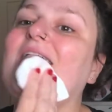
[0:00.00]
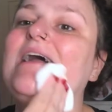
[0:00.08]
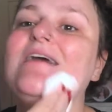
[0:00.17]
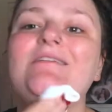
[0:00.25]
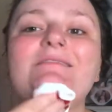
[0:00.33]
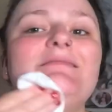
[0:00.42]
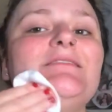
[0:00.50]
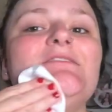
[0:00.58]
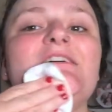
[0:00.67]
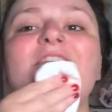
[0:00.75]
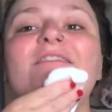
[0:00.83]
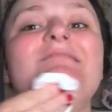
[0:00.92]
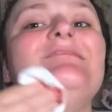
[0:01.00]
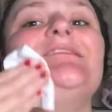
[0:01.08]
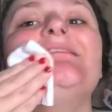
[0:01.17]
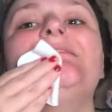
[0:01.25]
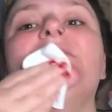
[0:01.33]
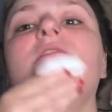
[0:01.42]
around the
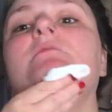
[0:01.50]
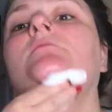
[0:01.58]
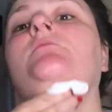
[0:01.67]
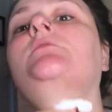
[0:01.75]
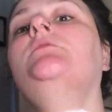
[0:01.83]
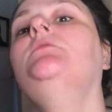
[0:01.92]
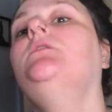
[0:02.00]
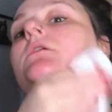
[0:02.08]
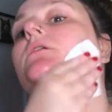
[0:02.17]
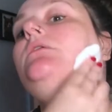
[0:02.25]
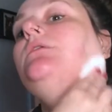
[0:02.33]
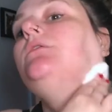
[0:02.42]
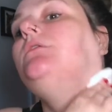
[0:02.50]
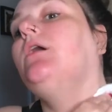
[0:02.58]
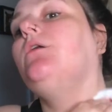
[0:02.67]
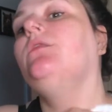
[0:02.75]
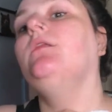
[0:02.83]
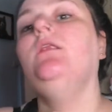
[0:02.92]
chins, down the